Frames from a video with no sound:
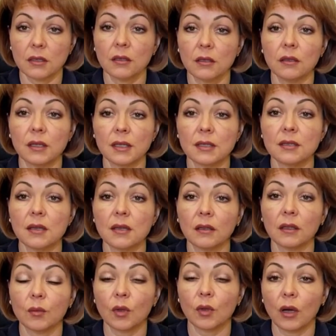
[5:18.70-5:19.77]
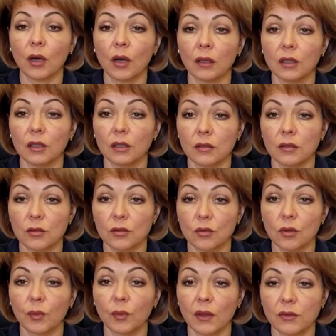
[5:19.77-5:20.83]
are
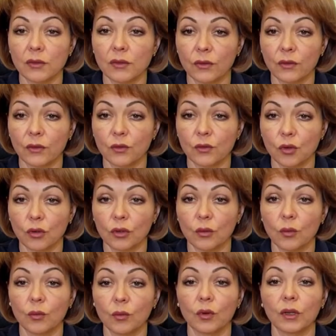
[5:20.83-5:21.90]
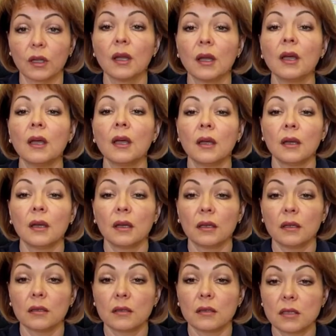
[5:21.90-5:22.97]
nearby, but let me remind you that
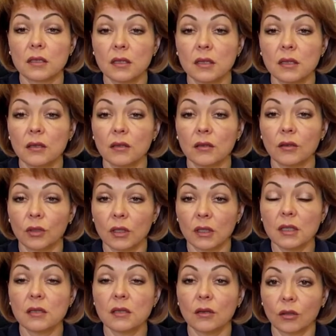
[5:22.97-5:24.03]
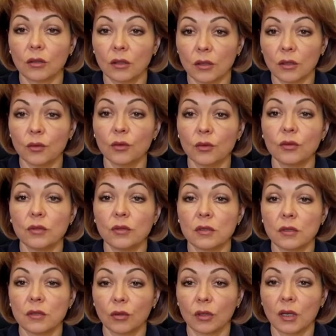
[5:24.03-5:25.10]
there's still a blockade
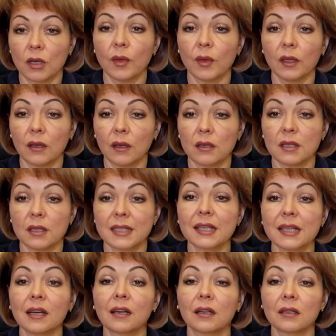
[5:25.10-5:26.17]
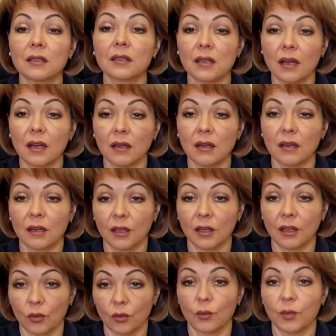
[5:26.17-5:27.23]
of Black Sea and
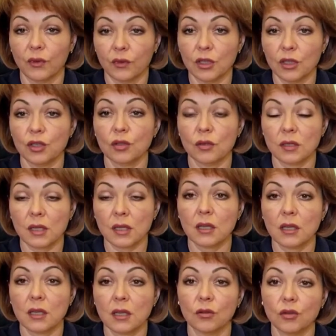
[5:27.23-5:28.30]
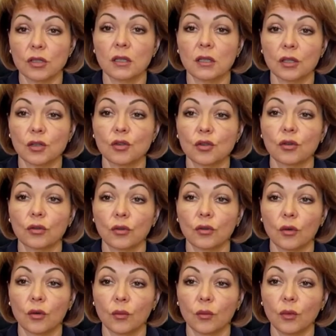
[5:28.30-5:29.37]
these were
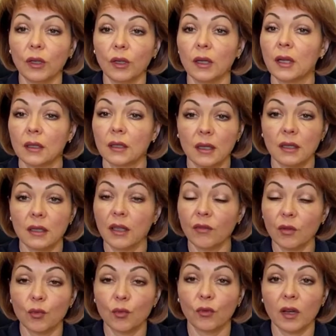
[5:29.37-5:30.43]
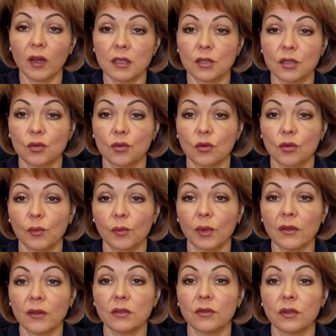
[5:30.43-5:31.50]
the boats that
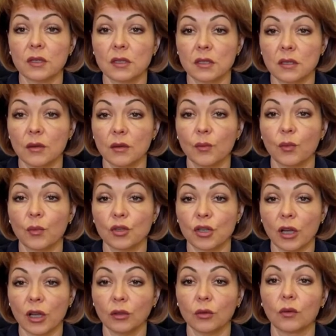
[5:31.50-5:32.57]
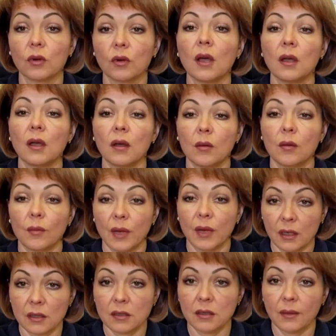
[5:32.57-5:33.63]
are blocking the Black Sea
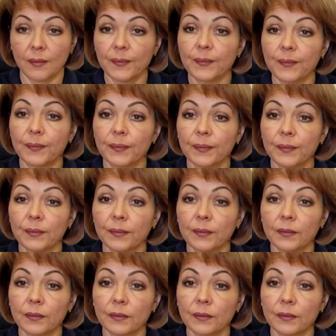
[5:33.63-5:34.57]
uh, from